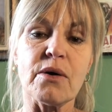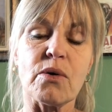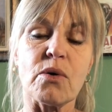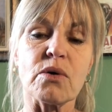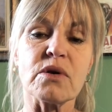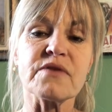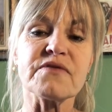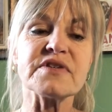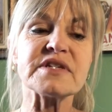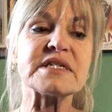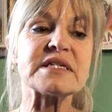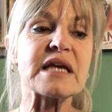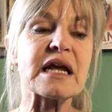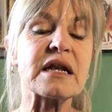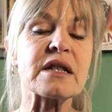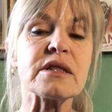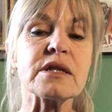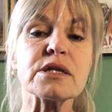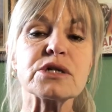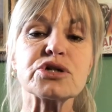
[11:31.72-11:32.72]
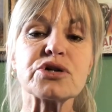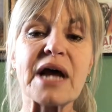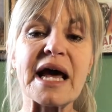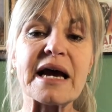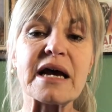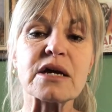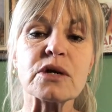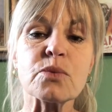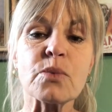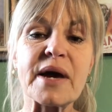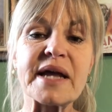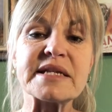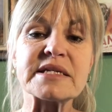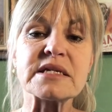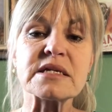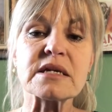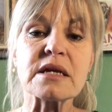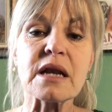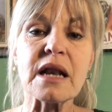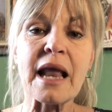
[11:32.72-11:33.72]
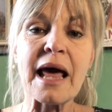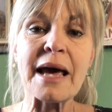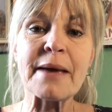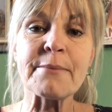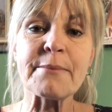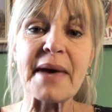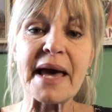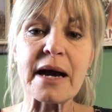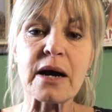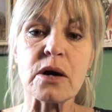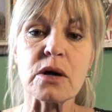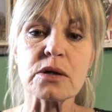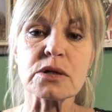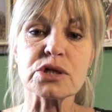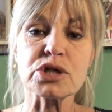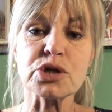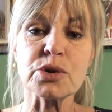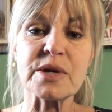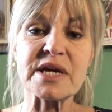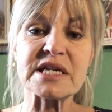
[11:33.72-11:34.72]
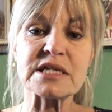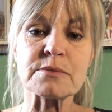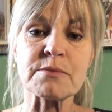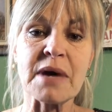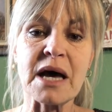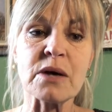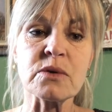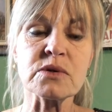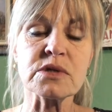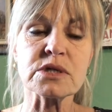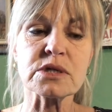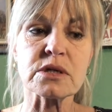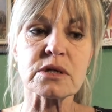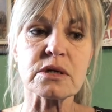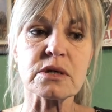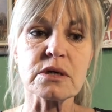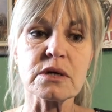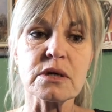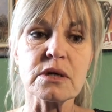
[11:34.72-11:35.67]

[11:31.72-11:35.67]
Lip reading: All of a sudden the dragon went and climbed back onto his mountain.